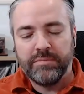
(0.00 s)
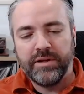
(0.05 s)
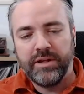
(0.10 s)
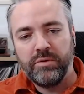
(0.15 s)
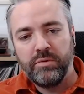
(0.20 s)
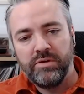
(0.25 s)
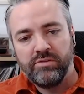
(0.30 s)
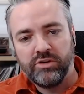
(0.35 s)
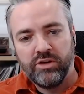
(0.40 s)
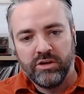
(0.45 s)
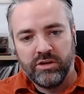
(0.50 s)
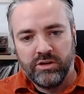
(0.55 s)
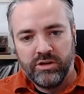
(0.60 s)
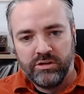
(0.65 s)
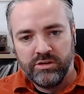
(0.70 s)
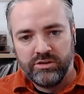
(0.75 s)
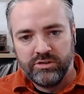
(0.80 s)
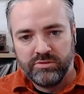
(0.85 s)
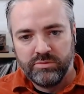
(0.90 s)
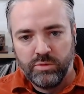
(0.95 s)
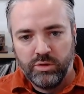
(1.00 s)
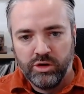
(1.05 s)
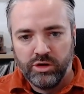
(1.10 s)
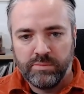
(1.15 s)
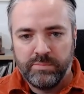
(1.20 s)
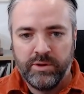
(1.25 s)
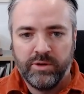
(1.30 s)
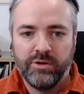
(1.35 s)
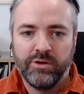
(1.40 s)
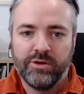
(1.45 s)
we've got loads of
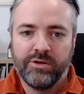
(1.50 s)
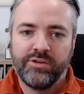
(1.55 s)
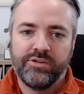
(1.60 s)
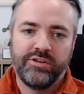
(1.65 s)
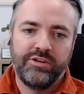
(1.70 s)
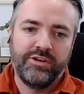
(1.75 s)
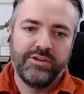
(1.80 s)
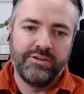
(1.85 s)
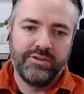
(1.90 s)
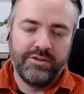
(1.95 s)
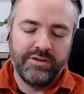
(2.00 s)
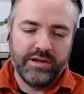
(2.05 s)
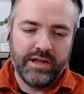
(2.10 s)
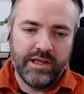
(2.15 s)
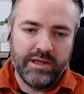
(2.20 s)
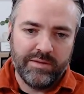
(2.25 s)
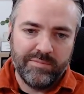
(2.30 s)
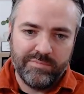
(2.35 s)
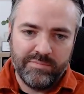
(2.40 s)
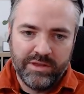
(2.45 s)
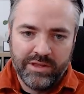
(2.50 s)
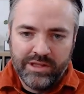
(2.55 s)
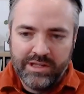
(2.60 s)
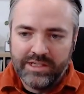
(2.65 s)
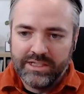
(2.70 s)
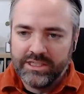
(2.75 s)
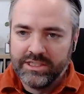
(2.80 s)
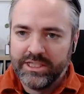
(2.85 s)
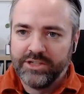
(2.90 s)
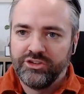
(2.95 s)
work perks,
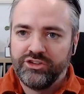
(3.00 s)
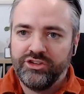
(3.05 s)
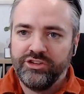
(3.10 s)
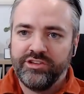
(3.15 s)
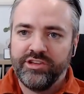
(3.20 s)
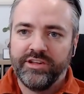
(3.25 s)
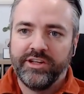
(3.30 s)
lunches